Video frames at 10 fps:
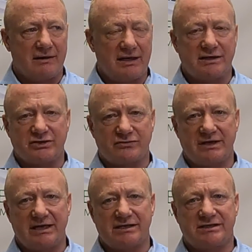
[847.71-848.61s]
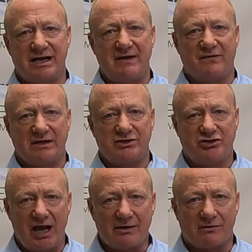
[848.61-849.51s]
industry is safe in
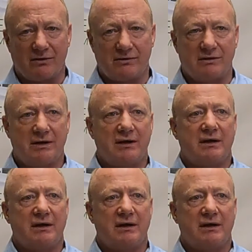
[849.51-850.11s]
general.